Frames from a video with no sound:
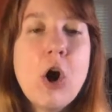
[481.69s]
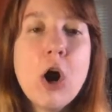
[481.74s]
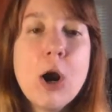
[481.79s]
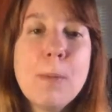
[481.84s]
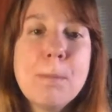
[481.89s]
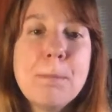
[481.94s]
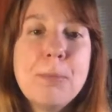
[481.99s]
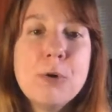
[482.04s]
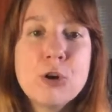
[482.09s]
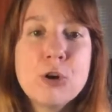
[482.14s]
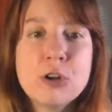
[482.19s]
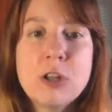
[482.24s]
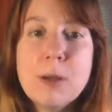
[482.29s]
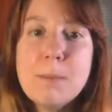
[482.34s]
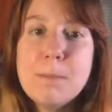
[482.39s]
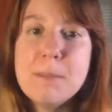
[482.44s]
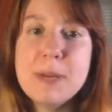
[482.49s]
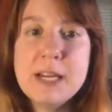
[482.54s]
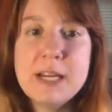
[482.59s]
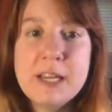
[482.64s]
Our book
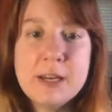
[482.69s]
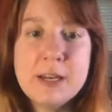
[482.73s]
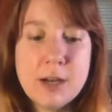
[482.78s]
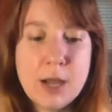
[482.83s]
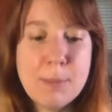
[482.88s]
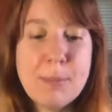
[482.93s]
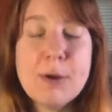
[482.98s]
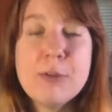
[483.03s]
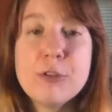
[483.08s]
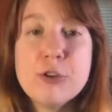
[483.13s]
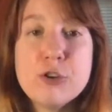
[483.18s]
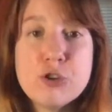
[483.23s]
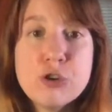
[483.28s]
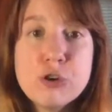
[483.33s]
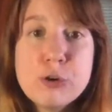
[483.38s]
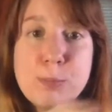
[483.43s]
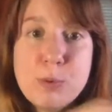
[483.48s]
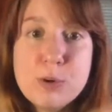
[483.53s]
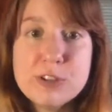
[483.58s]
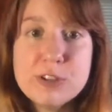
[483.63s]
club meeting about The
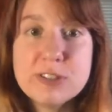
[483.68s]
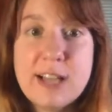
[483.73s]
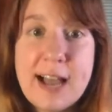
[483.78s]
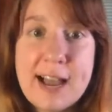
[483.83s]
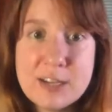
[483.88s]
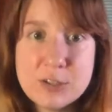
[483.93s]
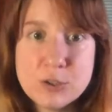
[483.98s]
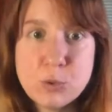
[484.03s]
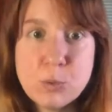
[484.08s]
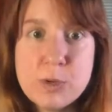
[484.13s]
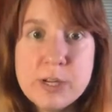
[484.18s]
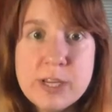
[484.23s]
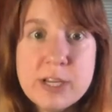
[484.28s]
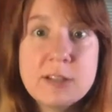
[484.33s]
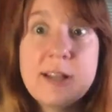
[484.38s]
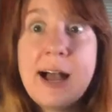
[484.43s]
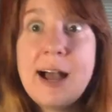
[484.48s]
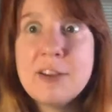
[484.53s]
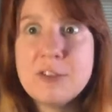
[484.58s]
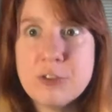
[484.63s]
Troop was last week,
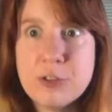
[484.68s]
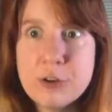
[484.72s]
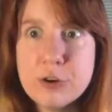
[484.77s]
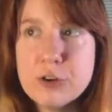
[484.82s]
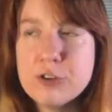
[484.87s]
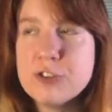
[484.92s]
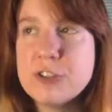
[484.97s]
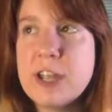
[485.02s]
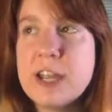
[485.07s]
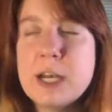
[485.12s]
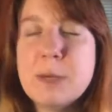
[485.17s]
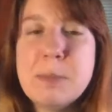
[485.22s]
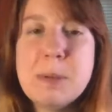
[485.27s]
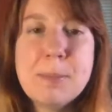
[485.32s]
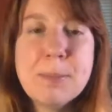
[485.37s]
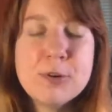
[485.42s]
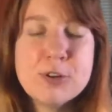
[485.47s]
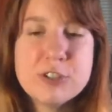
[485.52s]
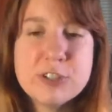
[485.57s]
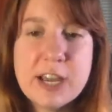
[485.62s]
last Thursday to
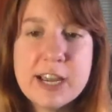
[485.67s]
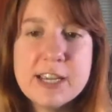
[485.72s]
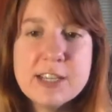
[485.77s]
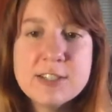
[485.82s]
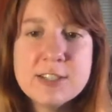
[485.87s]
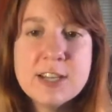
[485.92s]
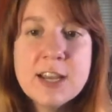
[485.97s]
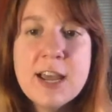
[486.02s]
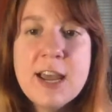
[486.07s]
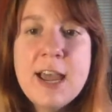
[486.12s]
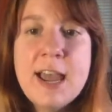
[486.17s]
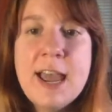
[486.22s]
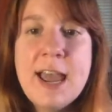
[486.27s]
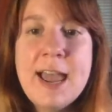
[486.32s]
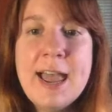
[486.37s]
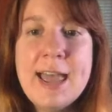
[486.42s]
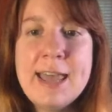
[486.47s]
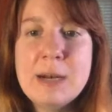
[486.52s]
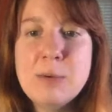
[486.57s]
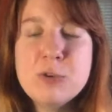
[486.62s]
be precise.
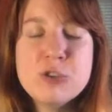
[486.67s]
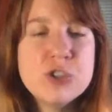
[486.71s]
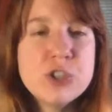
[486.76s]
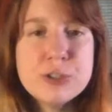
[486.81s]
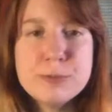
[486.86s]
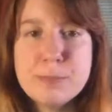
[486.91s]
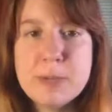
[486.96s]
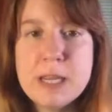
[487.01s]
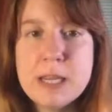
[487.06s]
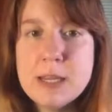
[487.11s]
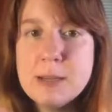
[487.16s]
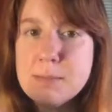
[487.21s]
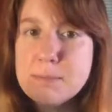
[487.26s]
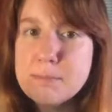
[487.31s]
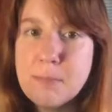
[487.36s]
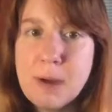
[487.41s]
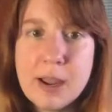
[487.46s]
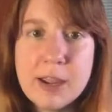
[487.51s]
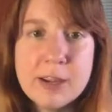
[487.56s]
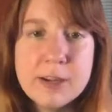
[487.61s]
And it was just me,
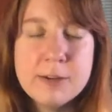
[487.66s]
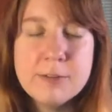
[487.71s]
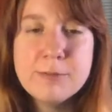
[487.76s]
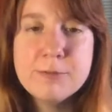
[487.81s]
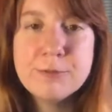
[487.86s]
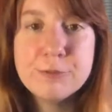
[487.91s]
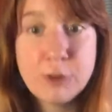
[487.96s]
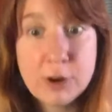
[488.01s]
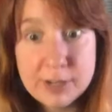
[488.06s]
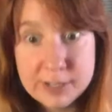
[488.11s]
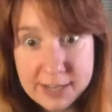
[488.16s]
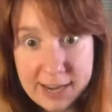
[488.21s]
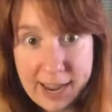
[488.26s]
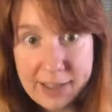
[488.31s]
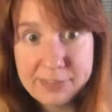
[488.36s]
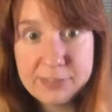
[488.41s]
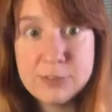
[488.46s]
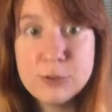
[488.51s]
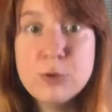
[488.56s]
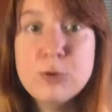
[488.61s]
my friend
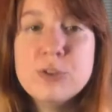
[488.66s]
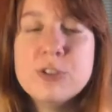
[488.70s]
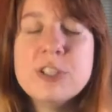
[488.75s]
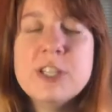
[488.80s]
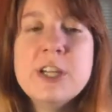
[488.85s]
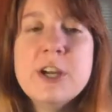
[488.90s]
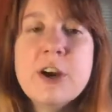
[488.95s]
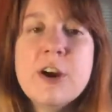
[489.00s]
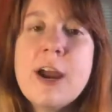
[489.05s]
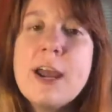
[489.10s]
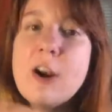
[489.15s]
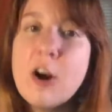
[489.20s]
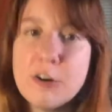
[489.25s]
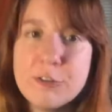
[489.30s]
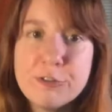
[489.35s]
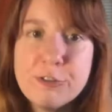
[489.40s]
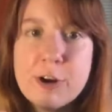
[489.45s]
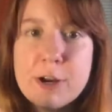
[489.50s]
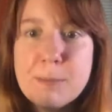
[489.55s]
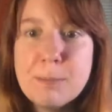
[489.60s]
Kat, who's here, and our
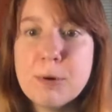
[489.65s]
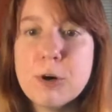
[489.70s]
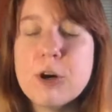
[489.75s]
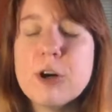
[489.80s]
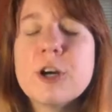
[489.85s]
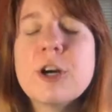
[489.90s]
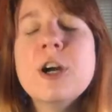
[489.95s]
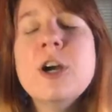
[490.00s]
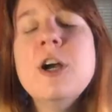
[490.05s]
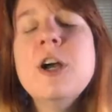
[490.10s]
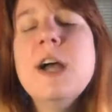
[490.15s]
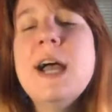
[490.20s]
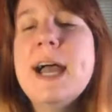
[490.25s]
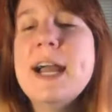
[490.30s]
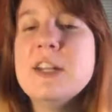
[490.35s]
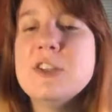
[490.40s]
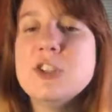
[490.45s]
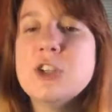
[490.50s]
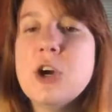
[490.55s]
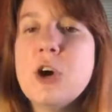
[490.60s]
friend Burke.
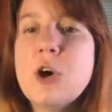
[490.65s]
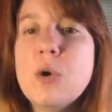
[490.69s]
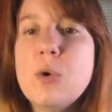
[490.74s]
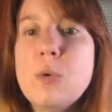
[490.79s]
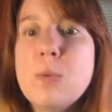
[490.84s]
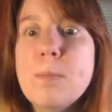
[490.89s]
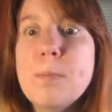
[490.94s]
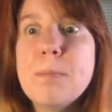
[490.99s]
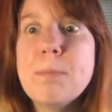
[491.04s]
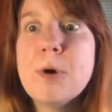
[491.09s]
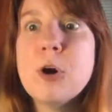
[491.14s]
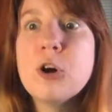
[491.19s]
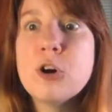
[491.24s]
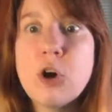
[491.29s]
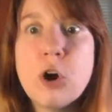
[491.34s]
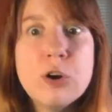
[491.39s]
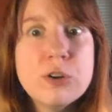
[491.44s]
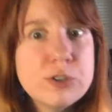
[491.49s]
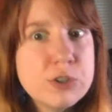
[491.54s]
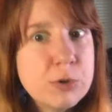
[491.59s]
And so
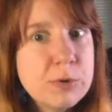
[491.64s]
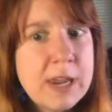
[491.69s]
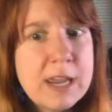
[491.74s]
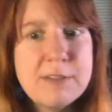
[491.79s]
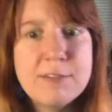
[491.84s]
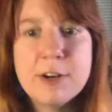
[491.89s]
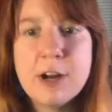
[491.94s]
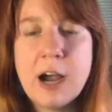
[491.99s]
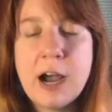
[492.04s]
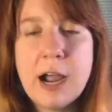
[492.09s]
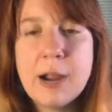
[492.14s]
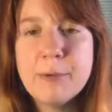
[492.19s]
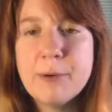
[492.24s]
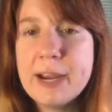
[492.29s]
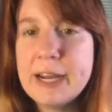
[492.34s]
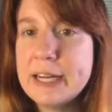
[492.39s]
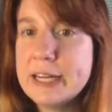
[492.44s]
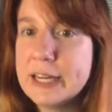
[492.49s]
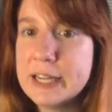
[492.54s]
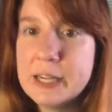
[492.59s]
Burke also gave it a high
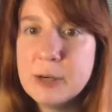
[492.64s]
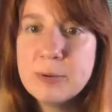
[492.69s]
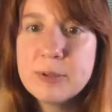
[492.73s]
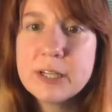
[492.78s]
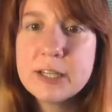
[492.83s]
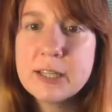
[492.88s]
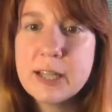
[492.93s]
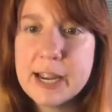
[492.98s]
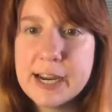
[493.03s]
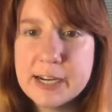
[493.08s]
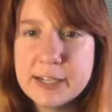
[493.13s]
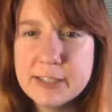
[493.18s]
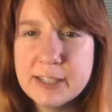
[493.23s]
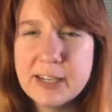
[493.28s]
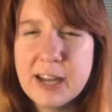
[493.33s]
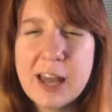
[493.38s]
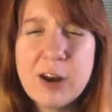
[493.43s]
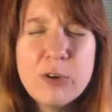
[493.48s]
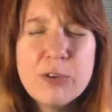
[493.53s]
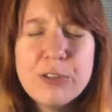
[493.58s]
rating. He really liked
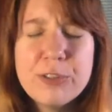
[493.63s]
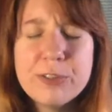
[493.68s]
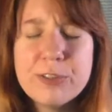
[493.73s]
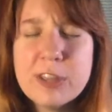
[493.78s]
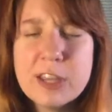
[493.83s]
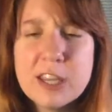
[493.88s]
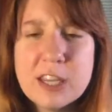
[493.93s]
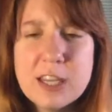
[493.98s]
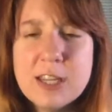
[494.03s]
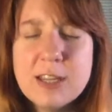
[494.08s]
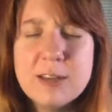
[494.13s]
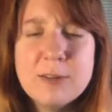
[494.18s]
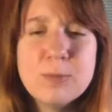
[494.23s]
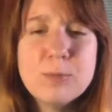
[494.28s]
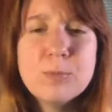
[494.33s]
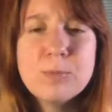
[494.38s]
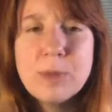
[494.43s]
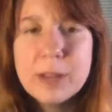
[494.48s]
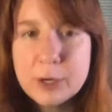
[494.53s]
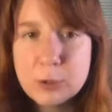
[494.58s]
it. I don't think he
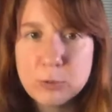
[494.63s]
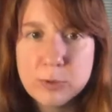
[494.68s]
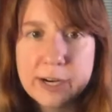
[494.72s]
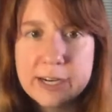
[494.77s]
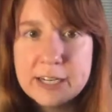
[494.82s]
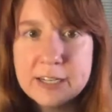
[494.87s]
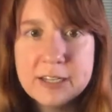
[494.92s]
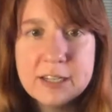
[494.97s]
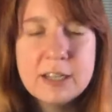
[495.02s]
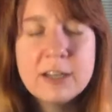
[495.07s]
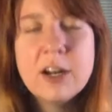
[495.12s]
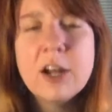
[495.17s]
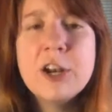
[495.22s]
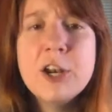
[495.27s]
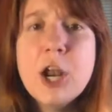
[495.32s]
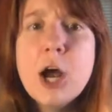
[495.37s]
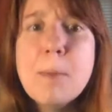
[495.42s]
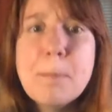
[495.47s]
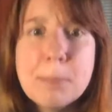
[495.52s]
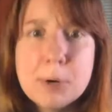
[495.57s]
like rated it a
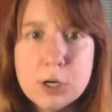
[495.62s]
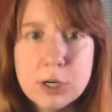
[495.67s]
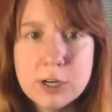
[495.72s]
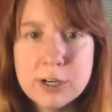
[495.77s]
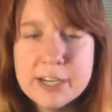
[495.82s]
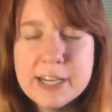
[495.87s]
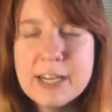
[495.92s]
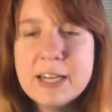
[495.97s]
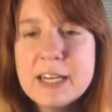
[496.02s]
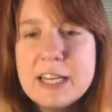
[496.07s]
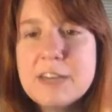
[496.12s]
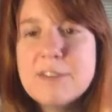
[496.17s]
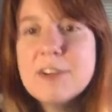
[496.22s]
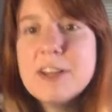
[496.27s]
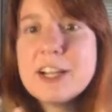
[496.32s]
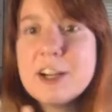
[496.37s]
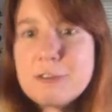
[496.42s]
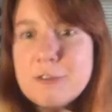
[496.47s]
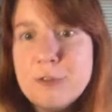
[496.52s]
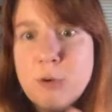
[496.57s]
number. He didn't give
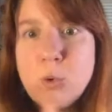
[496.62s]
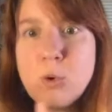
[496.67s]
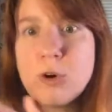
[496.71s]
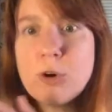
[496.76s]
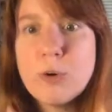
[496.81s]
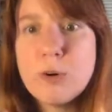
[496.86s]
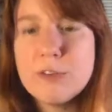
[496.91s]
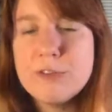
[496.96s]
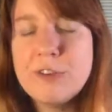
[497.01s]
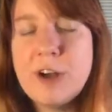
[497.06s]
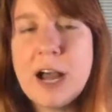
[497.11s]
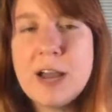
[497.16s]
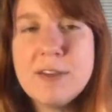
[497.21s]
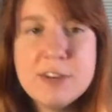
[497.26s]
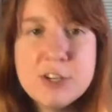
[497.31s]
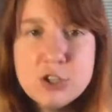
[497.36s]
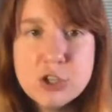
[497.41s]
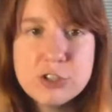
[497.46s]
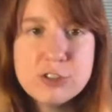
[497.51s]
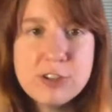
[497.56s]
it like a 4 or 5.
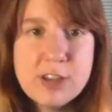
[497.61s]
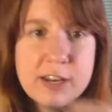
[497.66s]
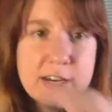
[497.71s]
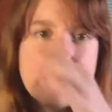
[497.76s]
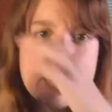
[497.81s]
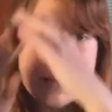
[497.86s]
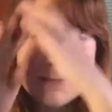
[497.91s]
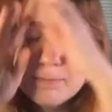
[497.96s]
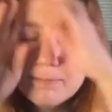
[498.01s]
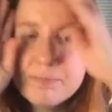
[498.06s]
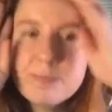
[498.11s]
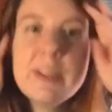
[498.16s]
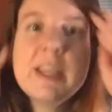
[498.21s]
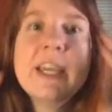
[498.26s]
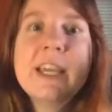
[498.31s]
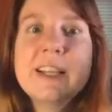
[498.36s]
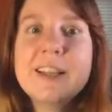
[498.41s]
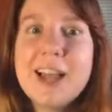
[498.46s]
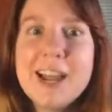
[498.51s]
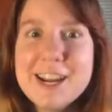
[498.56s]
He just said he
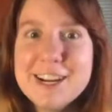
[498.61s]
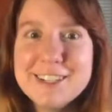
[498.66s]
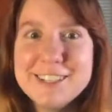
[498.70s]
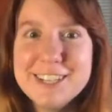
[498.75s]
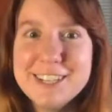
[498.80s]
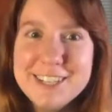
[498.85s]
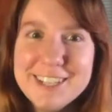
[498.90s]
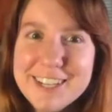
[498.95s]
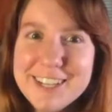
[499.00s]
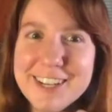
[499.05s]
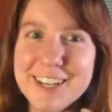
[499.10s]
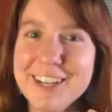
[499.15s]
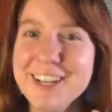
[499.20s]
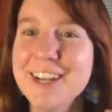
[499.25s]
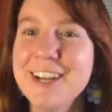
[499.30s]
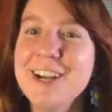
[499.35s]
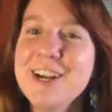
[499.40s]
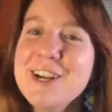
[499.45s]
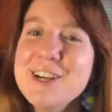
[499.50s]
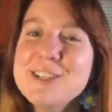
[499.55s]
liked it. So
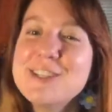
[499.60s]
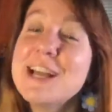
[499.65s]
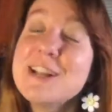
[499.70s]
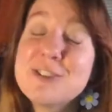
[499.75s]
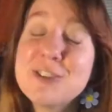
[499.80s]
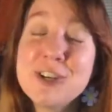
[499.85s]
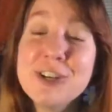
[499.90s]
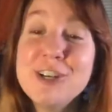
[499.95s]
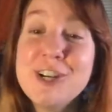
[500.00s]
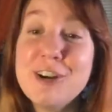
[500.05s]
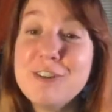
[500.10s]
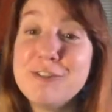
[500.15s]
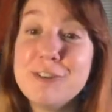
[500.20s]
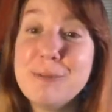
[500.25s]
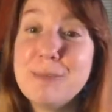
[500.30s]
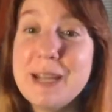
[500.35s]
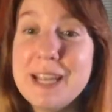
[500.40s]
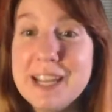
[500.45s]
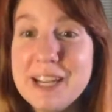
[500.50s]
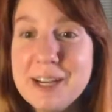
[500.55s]
that's good enough
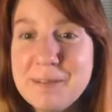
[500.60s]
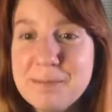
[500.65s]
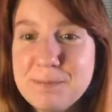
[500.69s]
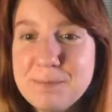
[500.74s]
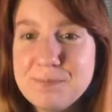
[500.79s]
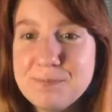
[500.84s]
for me.